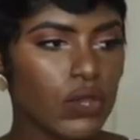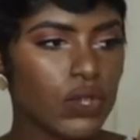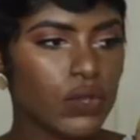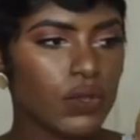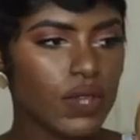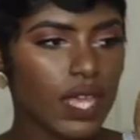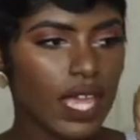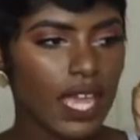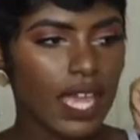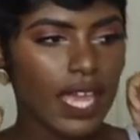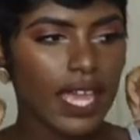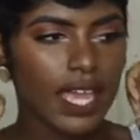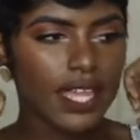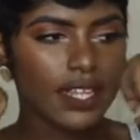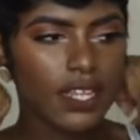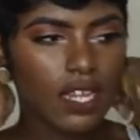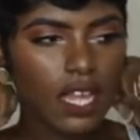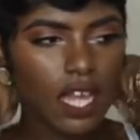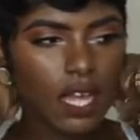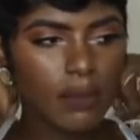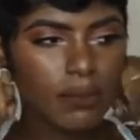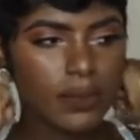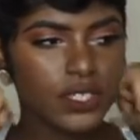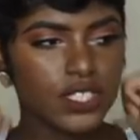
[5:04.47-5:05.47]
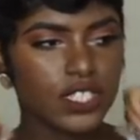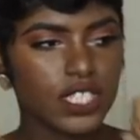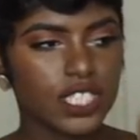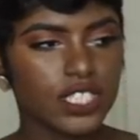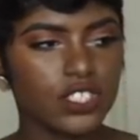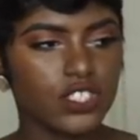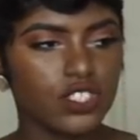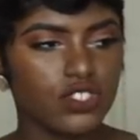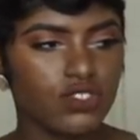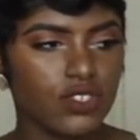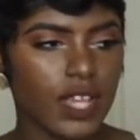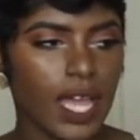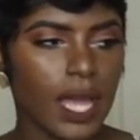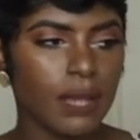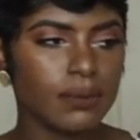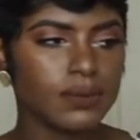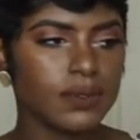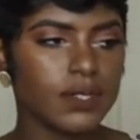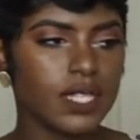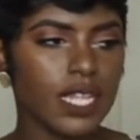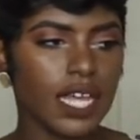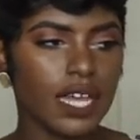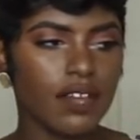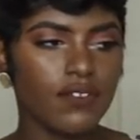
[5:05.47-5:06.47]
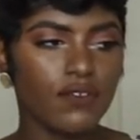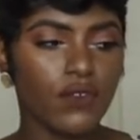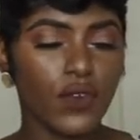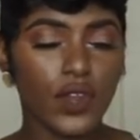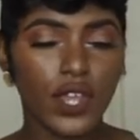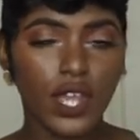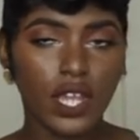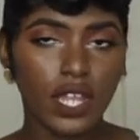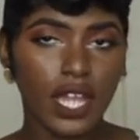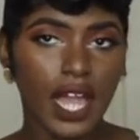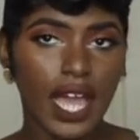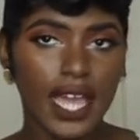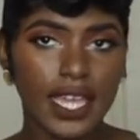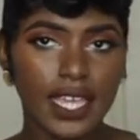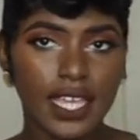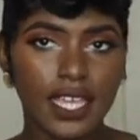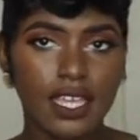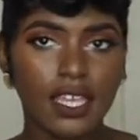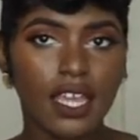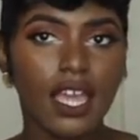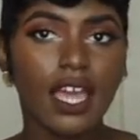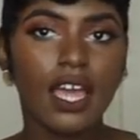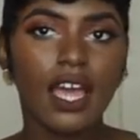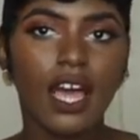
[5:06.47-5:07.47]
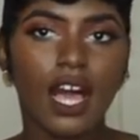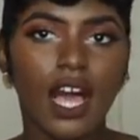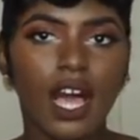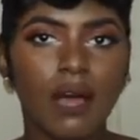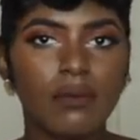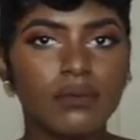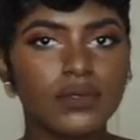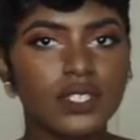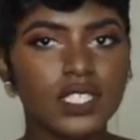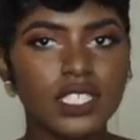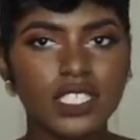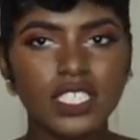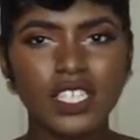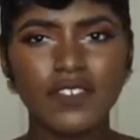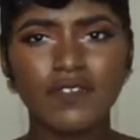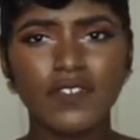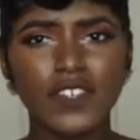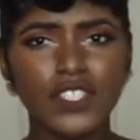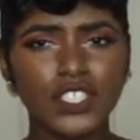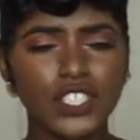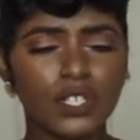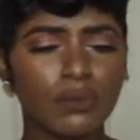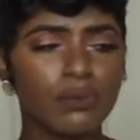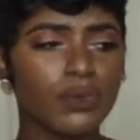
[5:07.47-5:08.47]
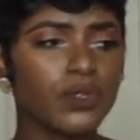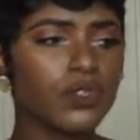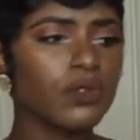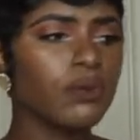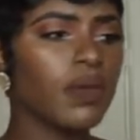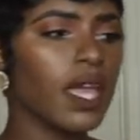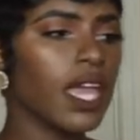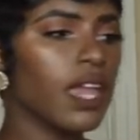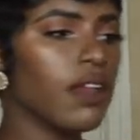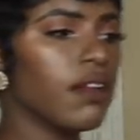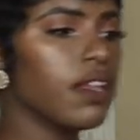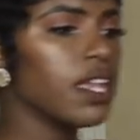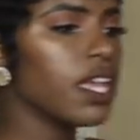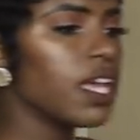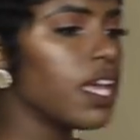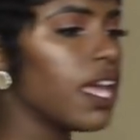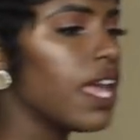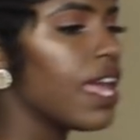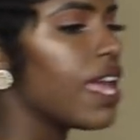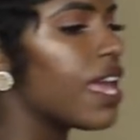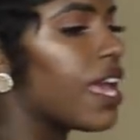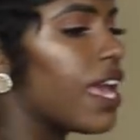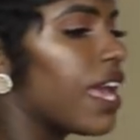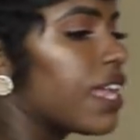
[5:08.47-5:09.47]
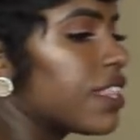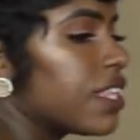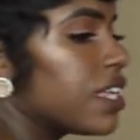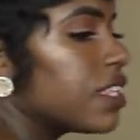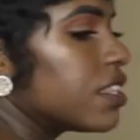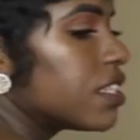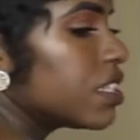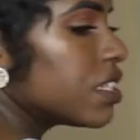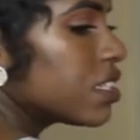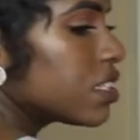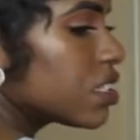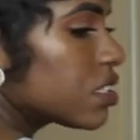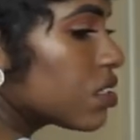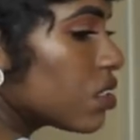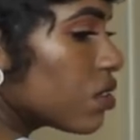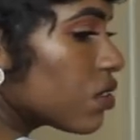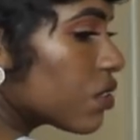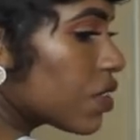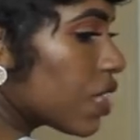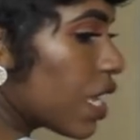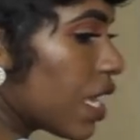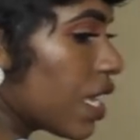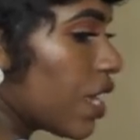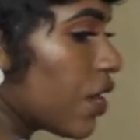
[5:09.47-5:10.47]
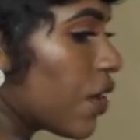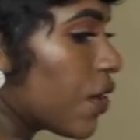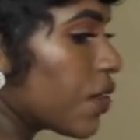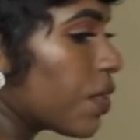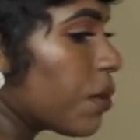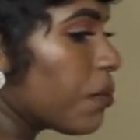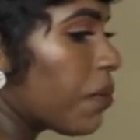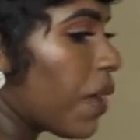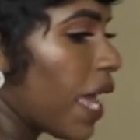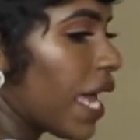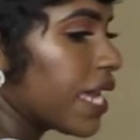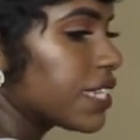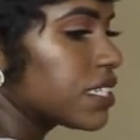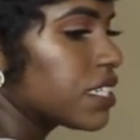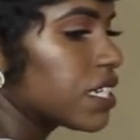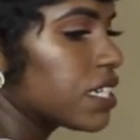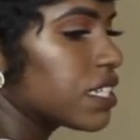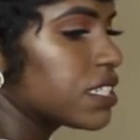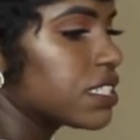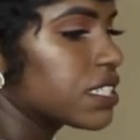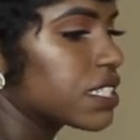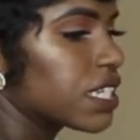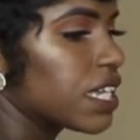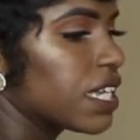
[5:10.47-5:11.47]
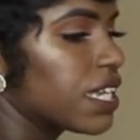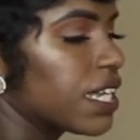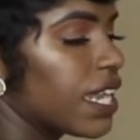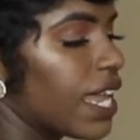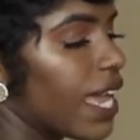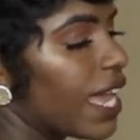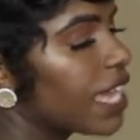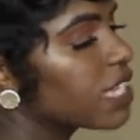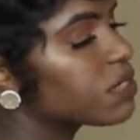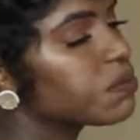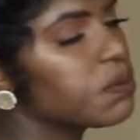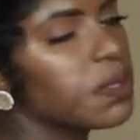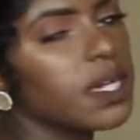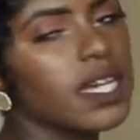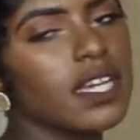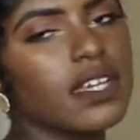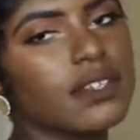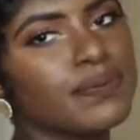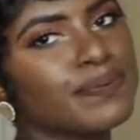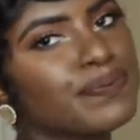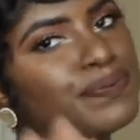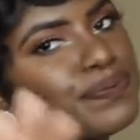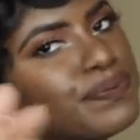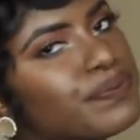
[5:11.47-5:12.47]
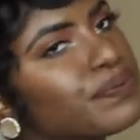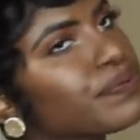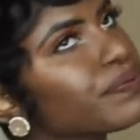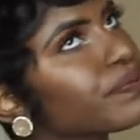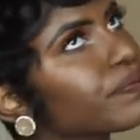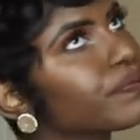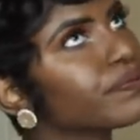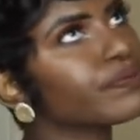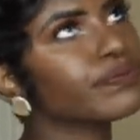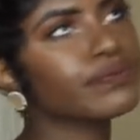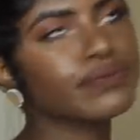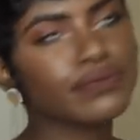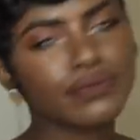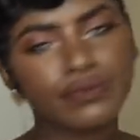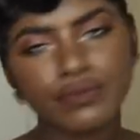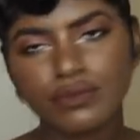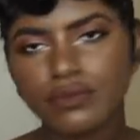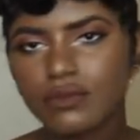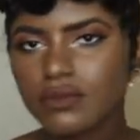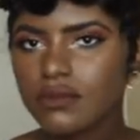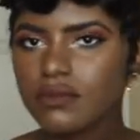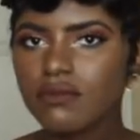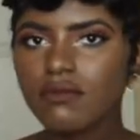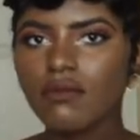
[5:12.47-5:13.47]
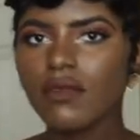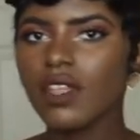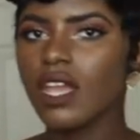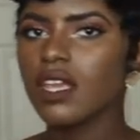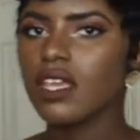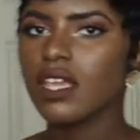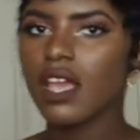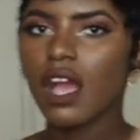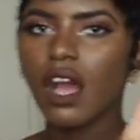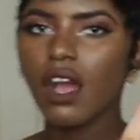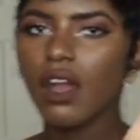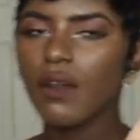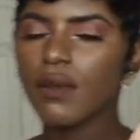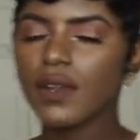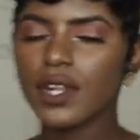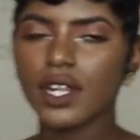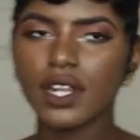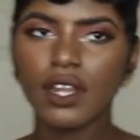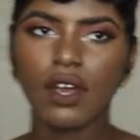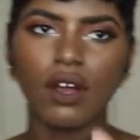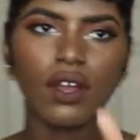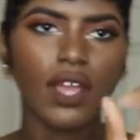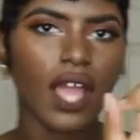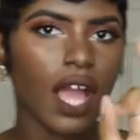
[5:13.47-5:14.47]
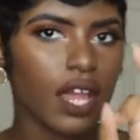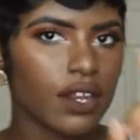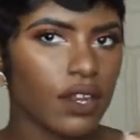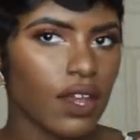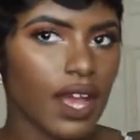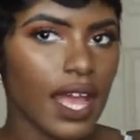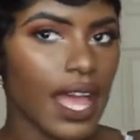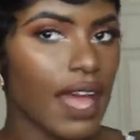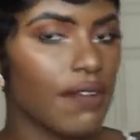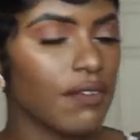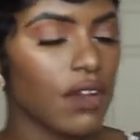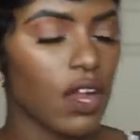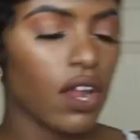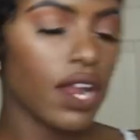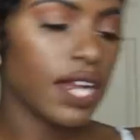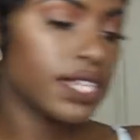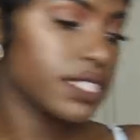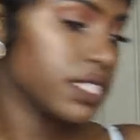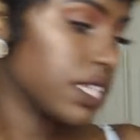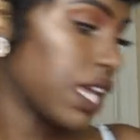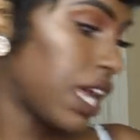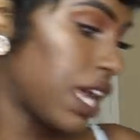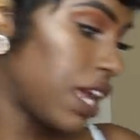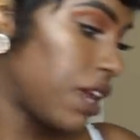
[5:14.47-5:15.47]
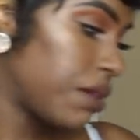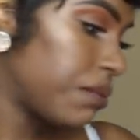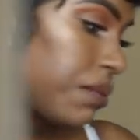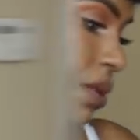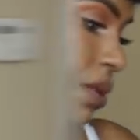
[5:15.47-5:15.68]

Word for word: you can um, adjust the straps that for your liking, um, just to fit your boob area. And then this little thing here in the back does connect, but Y'all already know. Y'all know I have a hard time.